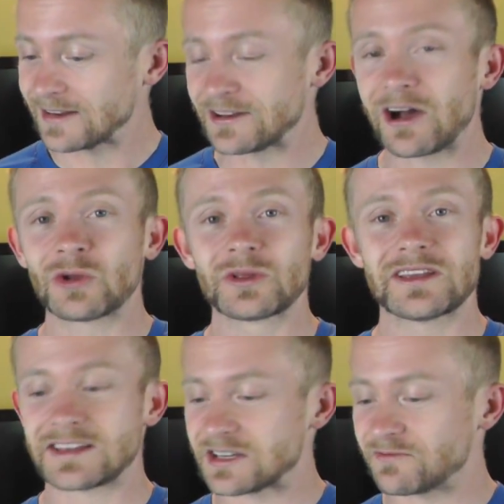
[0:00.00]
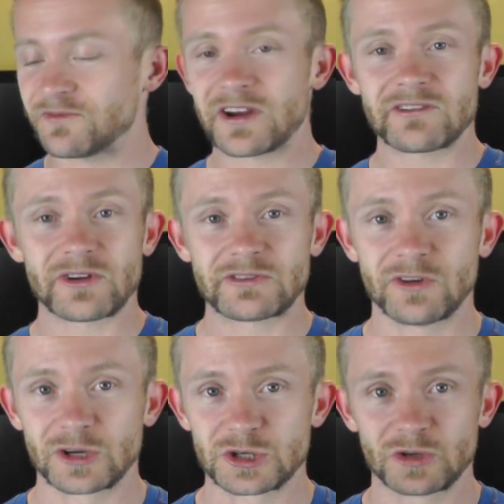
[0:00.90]
Not only is it very, very
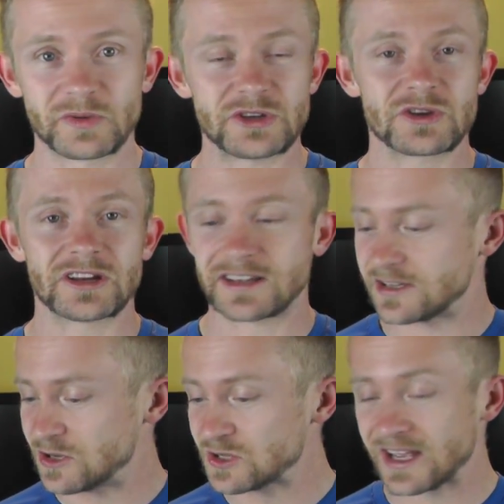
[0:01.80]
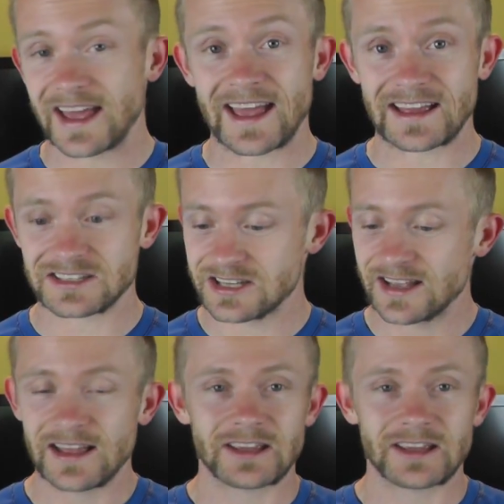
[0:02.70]
functional, but you can use it as,